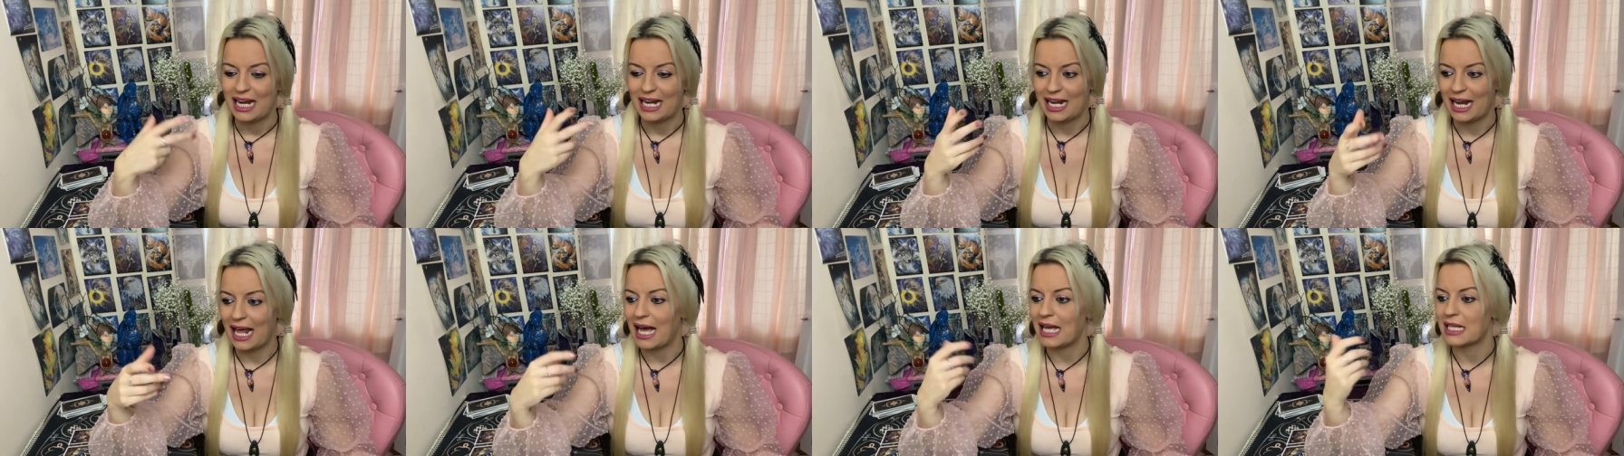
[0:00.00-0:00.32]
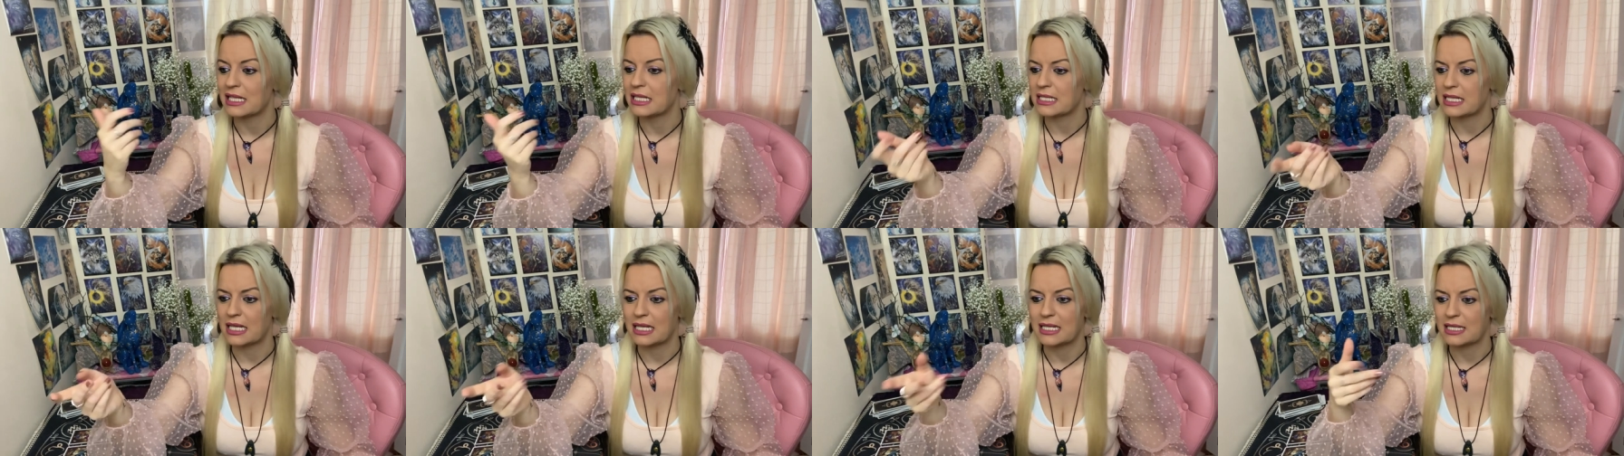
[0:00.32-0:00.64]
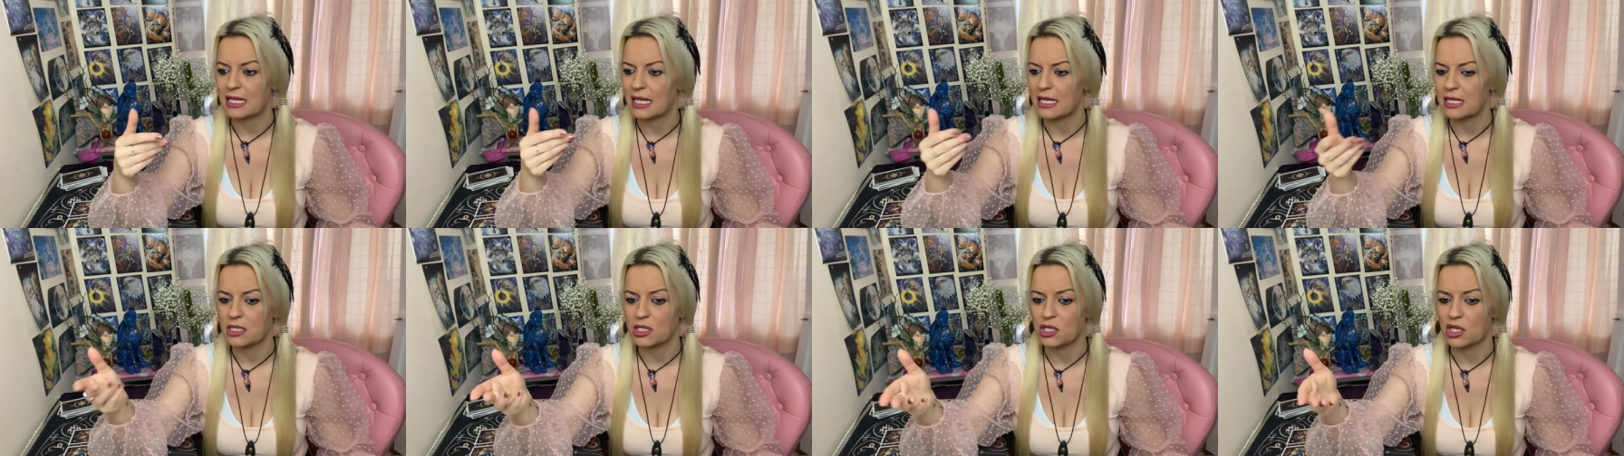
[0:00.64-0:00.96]
lads,
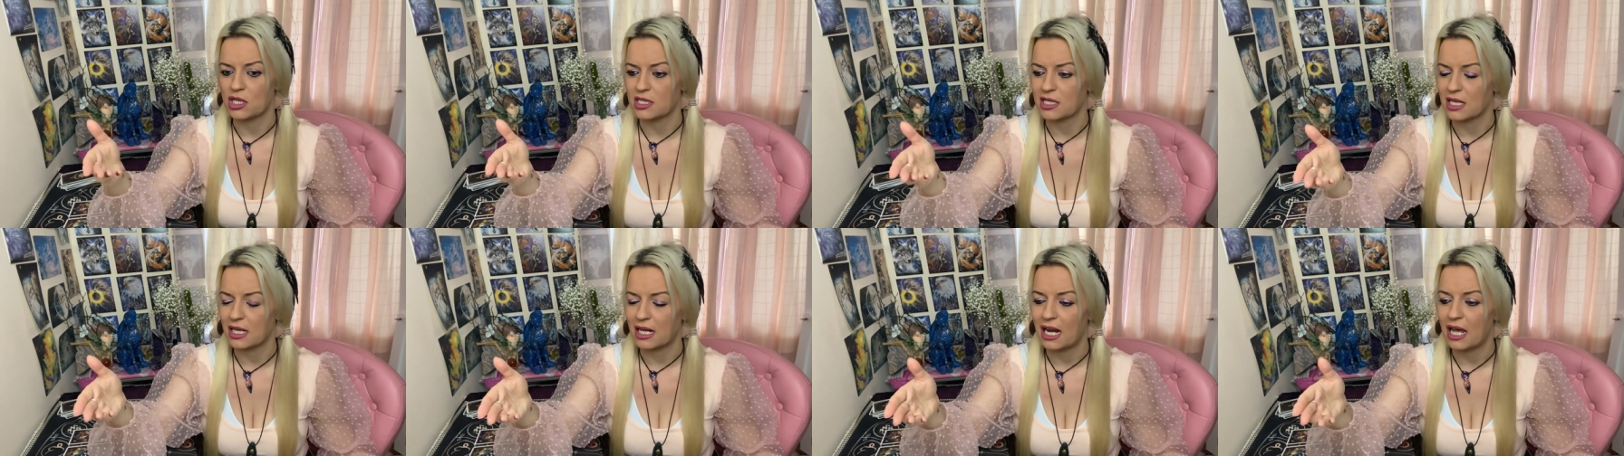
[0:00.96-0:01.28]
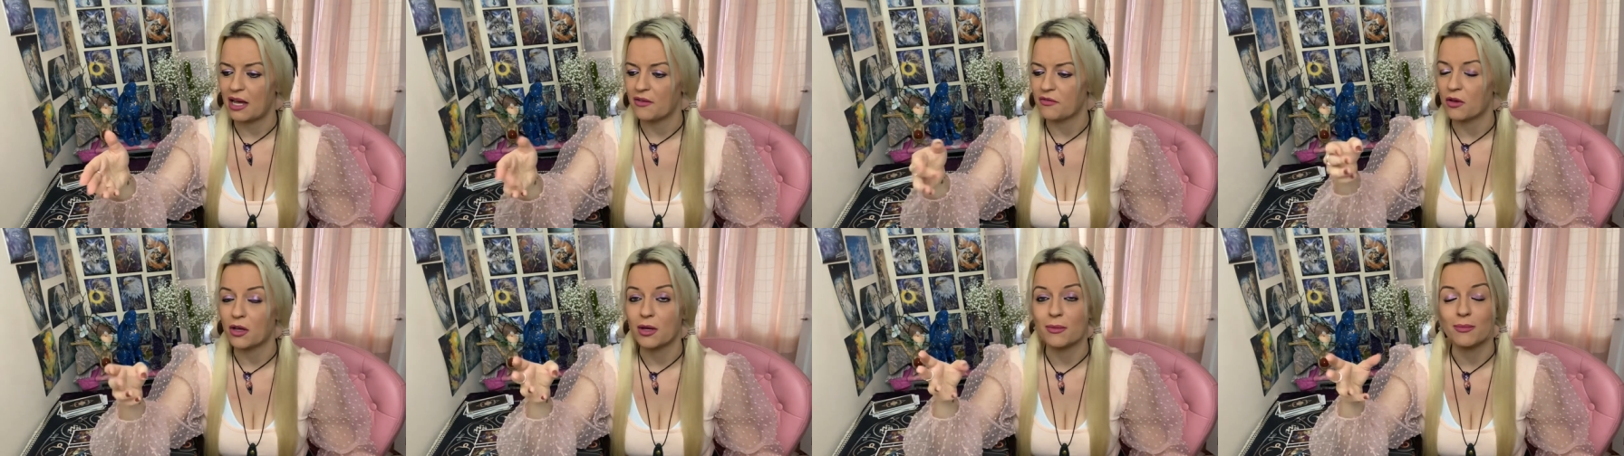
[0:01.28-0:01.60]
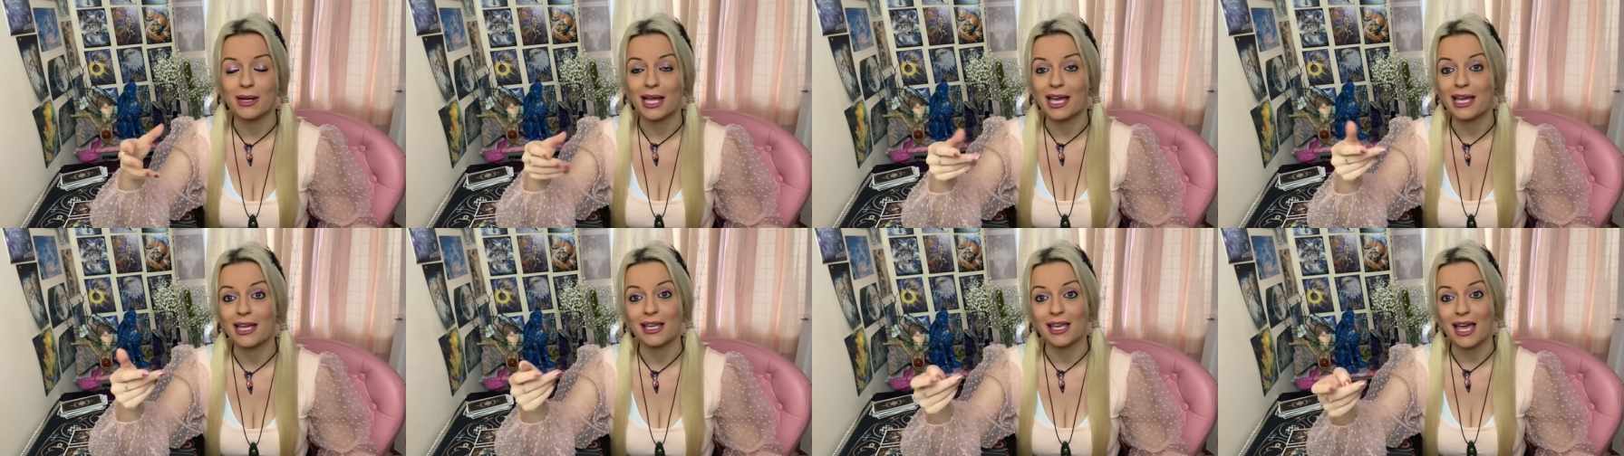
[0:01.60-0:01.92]
it's just a
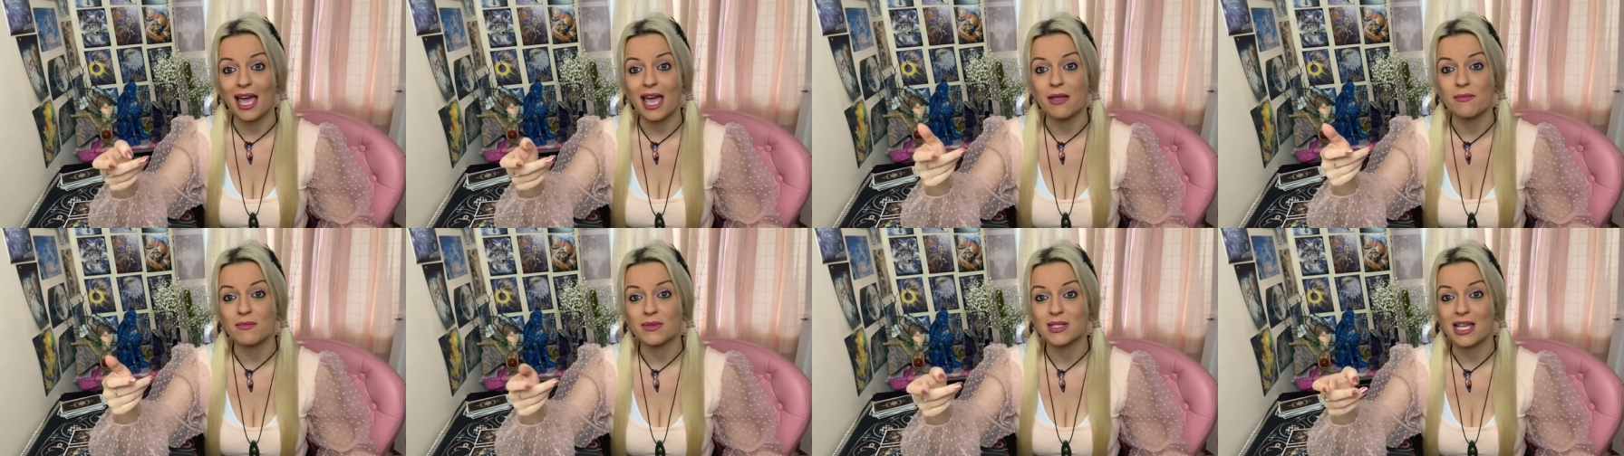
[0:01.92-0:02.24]
clairvoyant playing game